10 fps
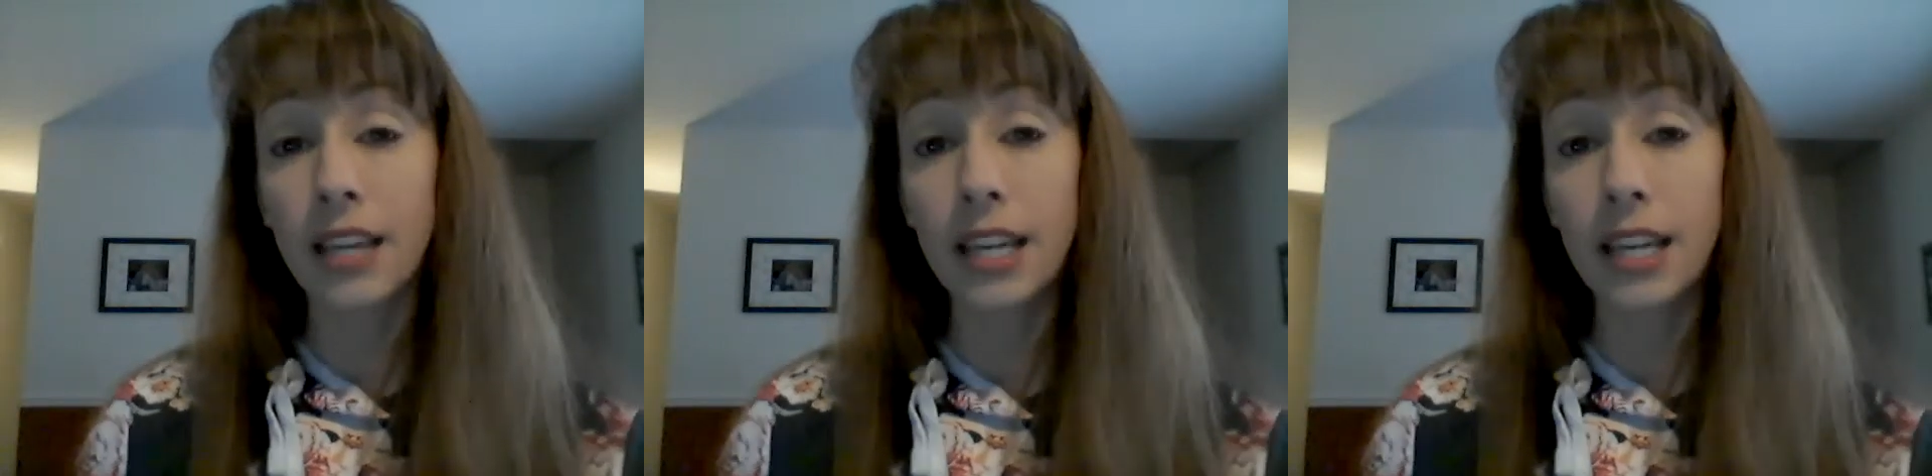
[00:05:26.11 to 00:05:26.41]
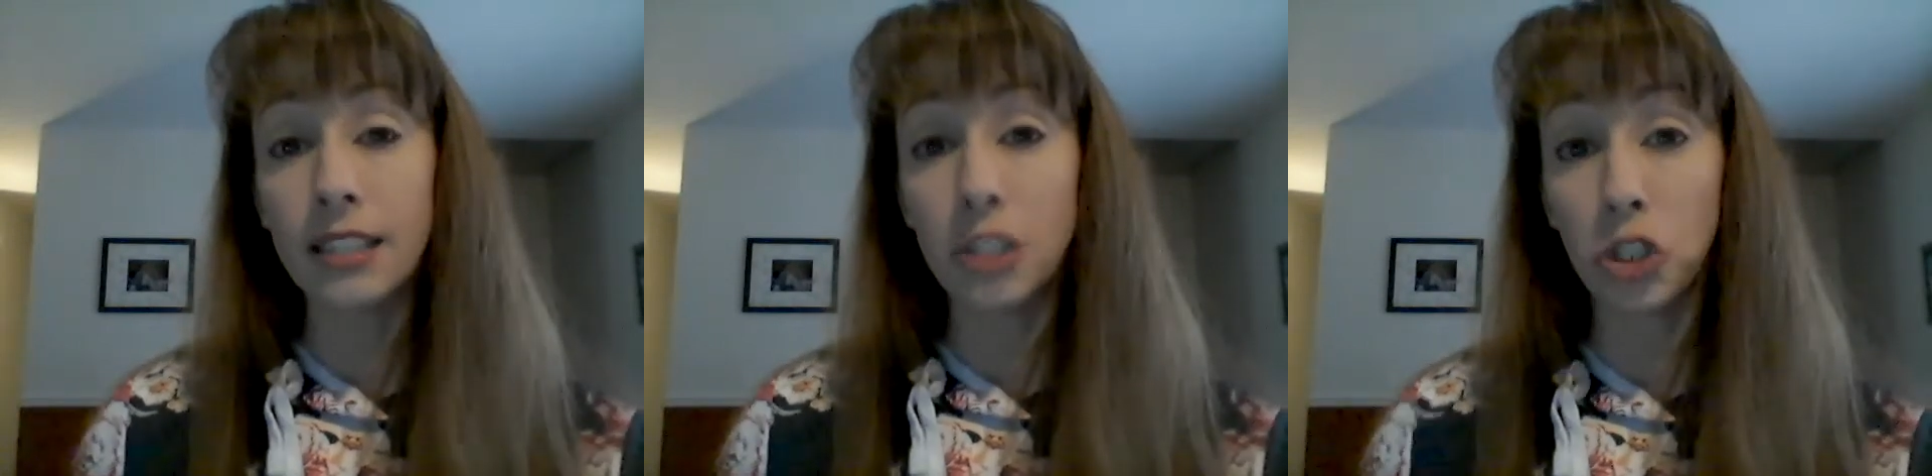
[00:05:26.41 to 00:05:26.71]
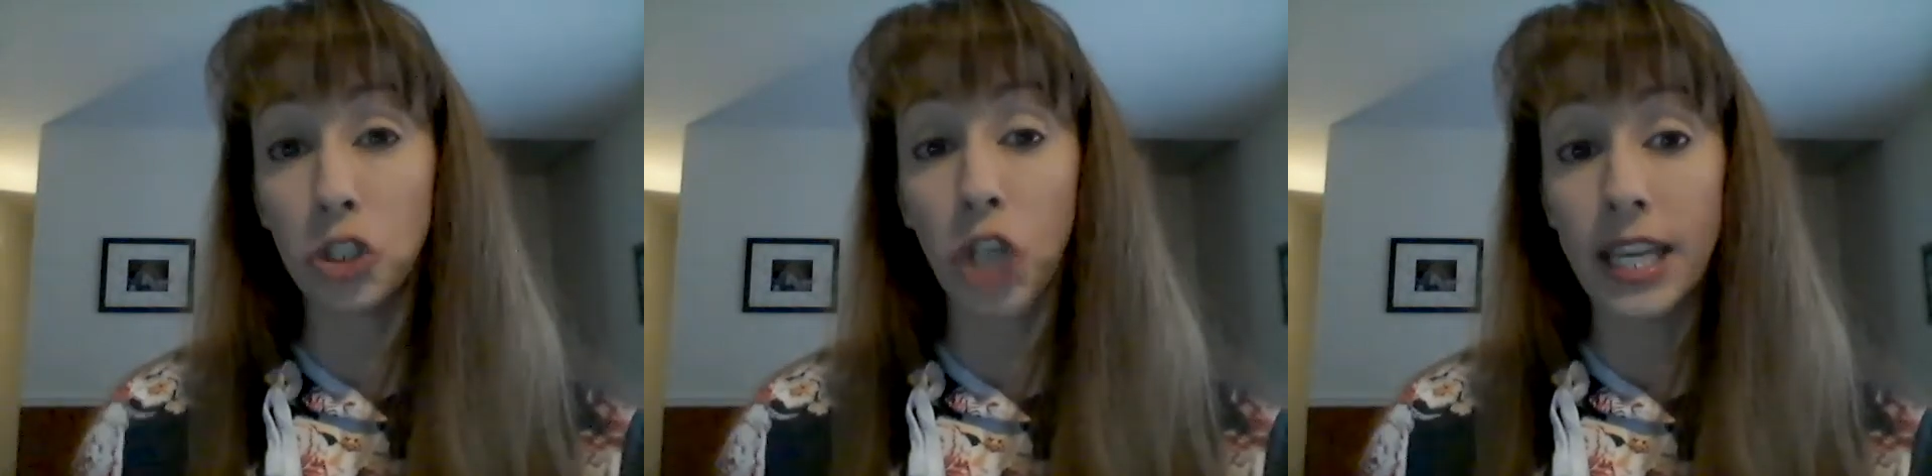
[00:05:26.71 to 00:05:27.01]
kind of sees
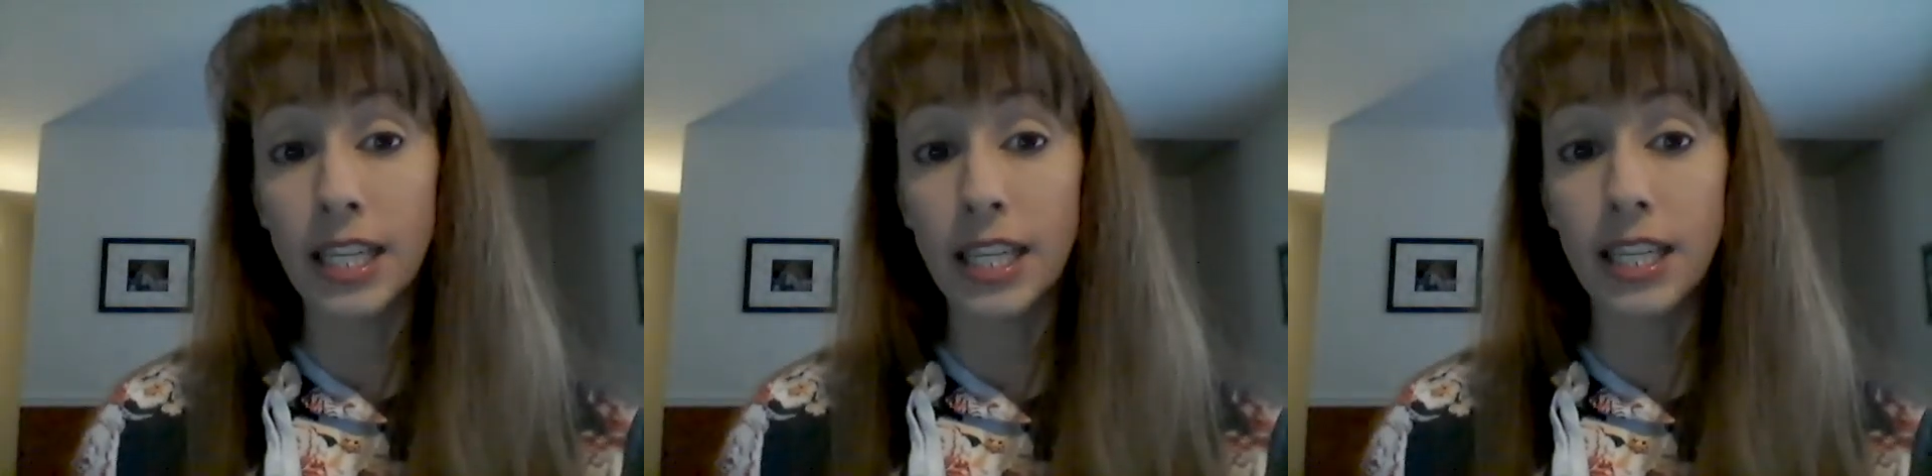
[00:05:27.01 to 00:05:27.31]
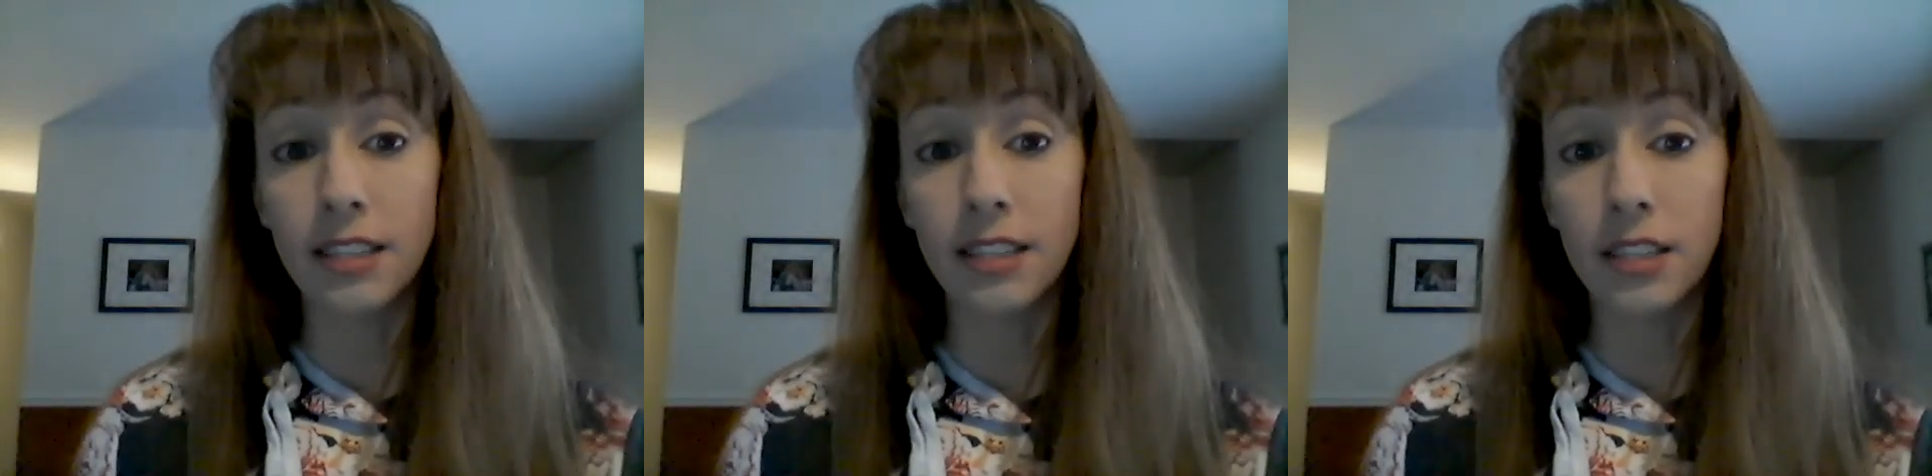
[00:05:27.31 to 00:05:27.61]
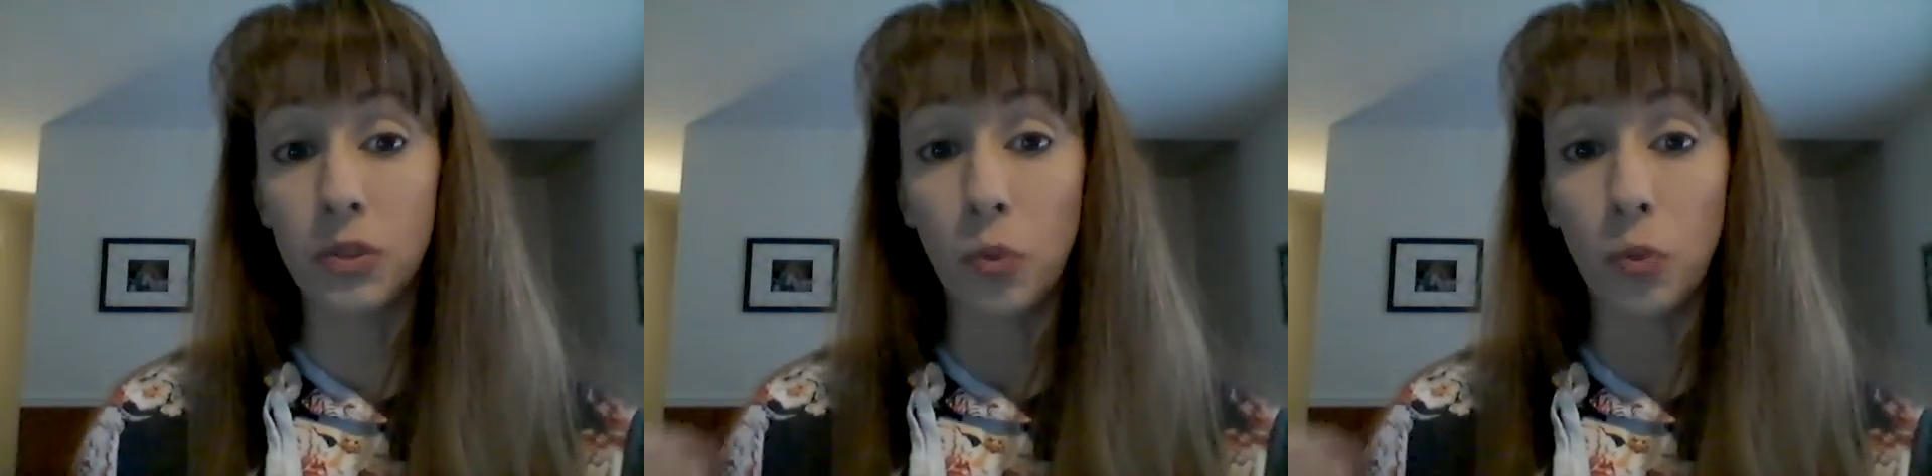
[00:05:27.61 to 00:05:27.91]
China as this